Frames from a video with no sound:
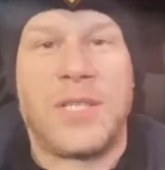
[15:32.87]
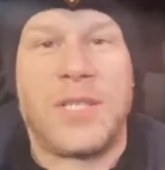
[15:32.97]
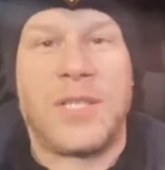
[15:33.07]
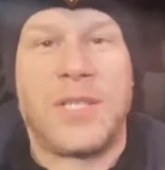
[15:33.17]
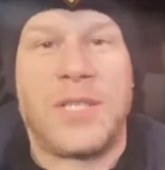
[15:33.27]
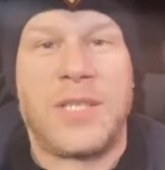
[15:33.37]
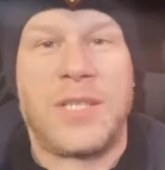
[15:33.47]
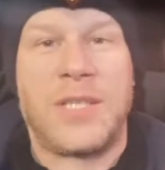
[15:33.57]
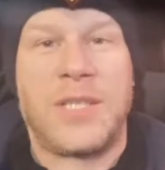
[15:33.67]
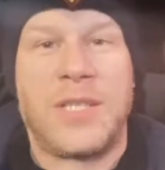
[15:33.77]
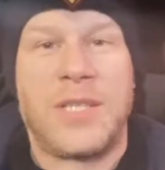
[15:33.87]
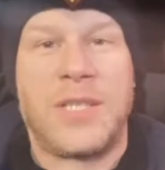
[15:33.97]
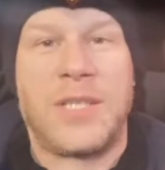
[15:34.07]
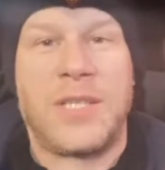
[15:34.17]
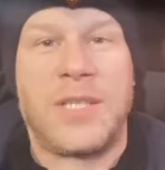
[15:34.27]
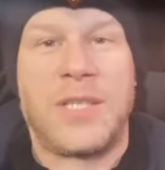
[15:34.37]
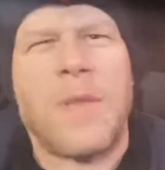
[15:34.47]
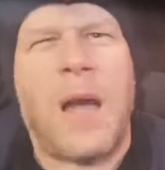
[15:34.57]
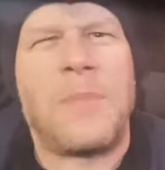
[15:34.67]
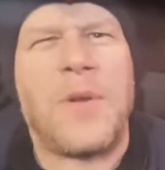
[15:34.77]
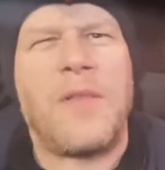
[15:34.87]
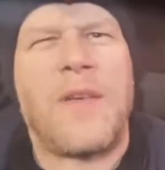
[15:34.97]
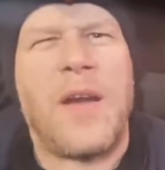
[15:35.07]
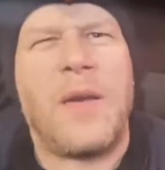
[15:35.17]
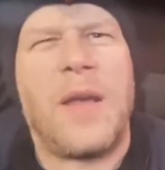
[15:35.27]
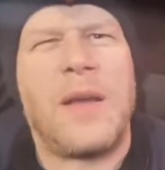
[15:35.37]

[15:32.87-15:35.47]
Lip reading: I'm doing very.